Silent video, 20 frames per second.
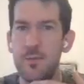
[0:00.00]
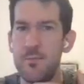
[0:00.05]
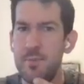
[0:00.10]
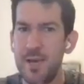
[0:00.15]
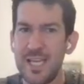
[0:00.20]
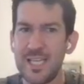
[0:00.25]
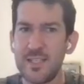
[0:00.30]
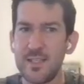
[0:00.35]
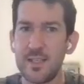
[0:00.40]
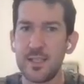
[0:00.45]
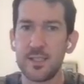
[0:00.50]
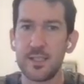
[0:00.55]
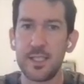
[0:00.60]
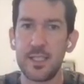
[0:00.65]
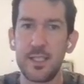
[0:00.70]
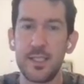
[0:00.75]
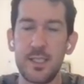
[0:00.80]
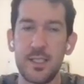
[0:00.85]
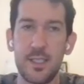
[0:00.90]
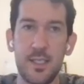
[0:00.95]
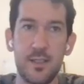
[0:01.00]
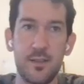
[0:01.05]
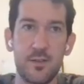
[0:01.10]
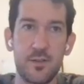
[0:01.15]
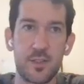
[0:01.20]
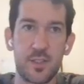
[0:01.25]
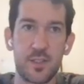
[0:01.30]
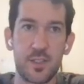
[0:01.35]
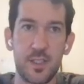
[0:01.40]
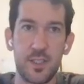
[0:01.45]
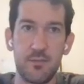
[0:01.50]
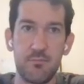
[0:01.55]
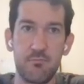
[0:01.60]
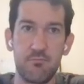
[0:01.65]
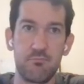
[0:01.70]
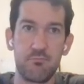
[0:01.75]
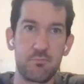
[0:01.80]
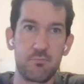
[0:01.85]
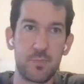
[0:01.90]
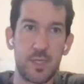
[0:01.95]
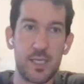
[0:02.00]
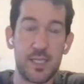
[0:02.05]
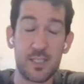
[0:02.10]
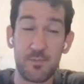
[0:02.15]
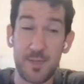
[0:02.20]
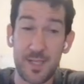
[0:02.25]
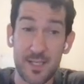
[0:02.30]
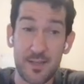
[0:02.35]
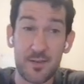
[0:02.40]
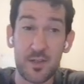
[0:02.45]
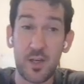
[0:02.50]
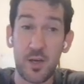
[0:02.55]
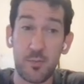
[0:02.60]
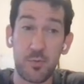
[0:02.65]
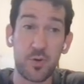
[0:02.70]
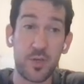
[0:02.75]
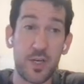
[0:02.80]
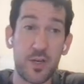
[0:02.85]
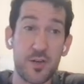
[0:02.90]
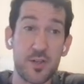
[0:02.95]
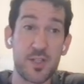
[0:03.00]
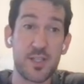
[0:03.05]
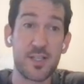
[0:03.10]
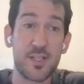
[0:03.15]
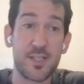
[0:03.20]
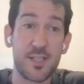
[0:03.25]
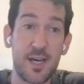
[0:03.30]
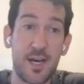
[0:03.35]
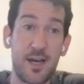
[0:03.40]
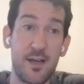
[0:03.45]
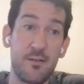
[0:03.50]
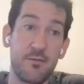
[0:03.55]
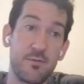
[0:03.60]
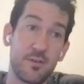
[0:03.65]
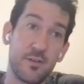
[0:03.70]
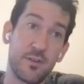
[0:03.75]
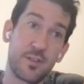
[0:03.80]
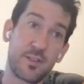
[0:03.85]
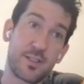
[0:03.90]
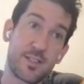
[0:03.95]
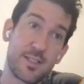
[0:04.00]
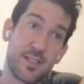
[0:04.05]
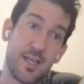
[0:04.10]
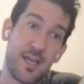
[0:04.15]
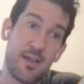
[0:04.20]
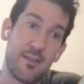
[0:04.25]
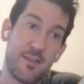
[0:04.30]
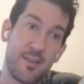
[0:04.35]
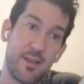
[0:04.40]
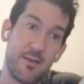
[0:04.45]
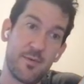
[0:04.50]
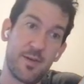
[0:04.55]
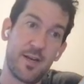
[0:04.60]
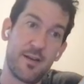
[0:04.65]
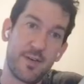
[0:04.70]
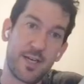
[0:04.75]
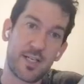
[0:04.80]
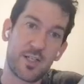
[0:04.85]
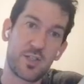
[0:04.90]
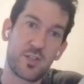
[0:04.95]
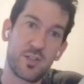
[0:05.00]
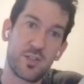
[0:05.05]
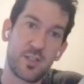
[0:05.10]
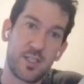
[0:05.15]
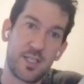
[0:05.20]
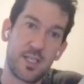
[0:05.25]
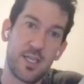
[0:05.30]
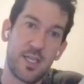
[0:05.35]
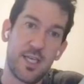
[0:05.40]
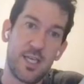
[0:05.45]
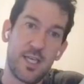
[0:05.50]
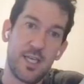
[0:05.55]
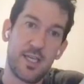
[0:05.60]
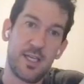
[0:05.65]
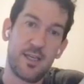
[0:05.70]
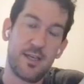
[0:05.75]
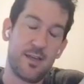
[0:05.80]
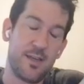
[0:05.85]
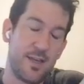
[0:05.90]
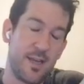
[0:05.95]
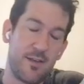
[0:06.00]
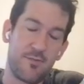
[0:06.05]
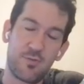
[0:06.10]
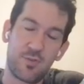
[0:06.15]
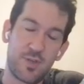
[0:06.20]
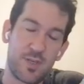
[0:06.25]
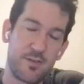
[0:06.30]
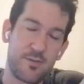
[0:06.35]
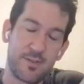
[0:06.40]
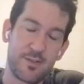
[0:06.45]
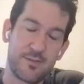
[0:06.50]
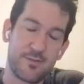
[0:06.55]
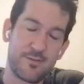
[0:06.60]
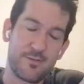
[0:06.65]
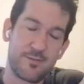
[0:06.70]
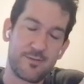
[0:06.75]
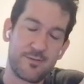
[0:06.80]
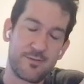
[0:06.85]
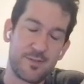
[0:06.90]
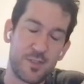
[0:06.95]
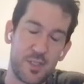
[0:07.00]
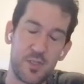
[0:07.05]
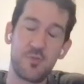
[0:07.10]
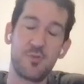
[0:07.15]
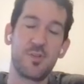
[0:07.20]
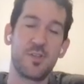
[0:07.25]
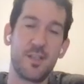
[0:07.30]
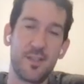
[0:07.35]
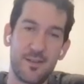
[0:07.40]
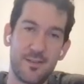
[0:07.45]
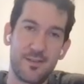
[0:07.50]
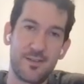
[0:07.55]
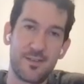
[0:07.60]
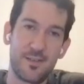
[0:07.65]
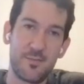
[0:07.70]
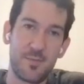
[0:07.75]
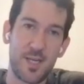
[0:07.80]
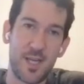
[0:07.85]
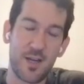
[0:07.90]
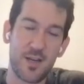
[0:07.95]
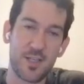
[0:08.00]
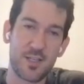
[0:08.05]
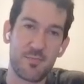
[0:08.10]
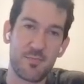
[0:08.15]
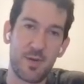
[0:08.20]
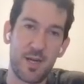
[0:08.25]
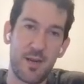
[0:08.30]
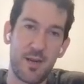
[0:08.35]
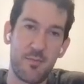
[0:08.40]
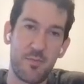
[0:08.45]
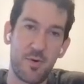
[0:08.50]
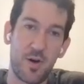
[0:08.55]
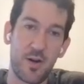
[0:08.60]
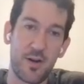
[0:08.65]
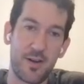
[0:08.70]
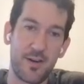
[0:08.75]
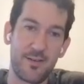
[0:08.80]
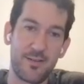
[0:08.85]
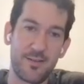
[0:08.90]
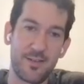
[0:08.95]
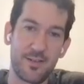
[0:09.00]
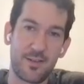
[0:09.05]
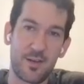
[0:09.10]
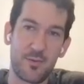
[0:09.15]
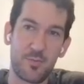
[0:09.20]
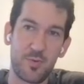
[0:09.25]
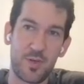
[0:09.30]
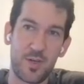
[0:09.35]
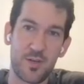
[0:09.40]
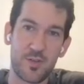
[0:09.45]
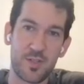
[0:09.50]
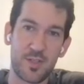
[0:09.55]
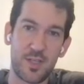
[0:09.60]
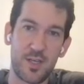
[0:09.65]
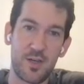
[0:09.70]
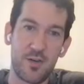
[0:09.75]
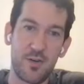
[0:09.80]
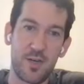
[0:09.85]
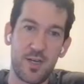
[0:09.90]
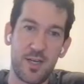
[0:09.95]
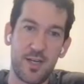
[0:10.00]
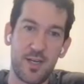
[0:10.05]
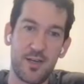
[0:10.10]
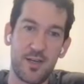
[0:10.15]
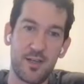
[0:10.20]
basically, it's been a couple years since I've looked at them, and I've actually never even used it, to be honest, but I bought it a couple years ago, and it